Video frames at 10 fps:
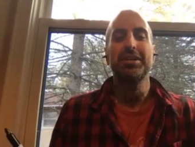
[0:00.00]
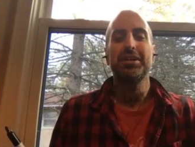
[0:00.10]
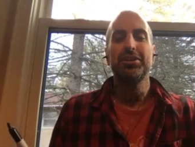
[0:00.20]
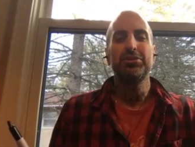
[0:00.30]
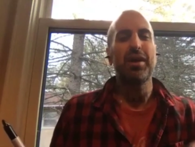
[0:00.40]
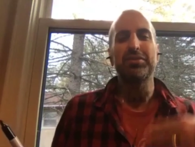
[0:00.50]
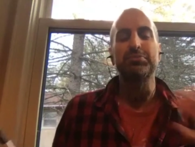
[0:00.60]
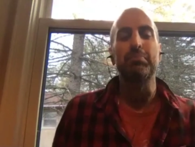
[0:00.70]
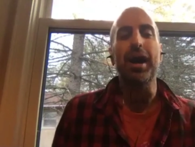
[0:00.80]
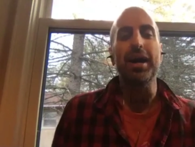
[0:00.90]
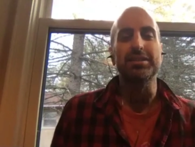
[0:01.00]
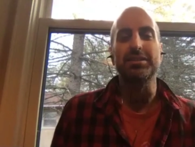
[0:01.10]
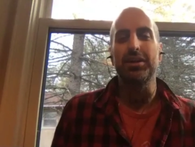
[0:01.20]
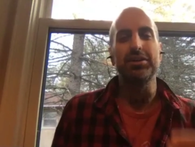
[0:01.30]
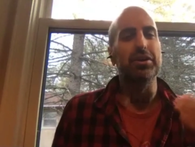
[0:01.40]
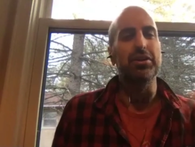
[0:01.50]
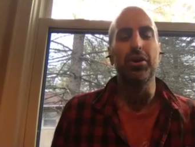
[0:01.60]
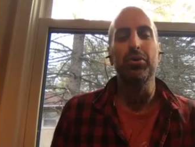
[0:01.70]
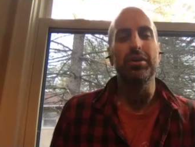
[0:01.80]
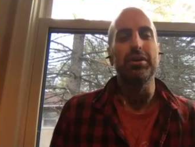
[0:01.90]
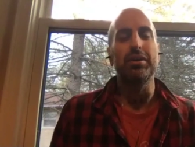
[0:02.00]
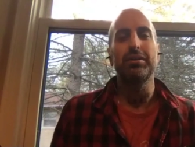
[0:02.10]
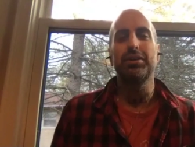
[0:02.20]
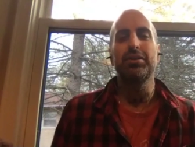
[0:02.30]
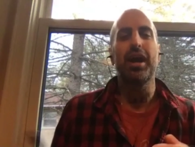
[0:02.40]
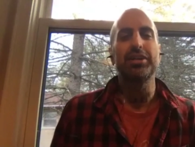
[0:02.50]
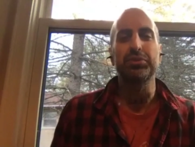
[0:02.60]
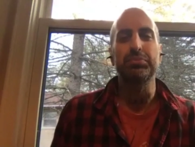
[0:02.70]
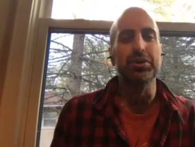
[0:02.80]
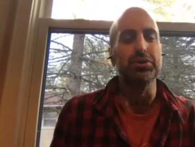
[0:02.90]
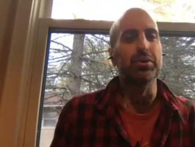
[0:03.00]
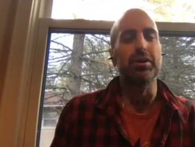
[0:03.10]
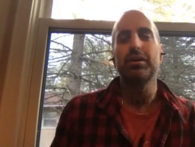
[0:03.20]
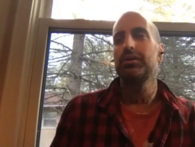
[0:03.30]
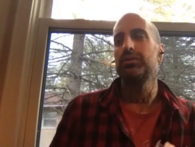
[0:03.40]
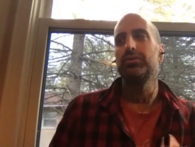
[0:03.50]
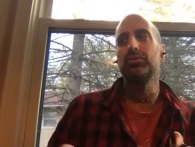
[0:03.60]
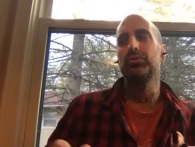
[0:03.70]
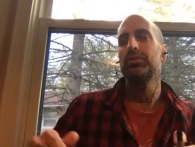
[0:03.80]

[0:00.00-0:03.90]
you have this mindset, you're a go-getter, you're an entrepreneur, you're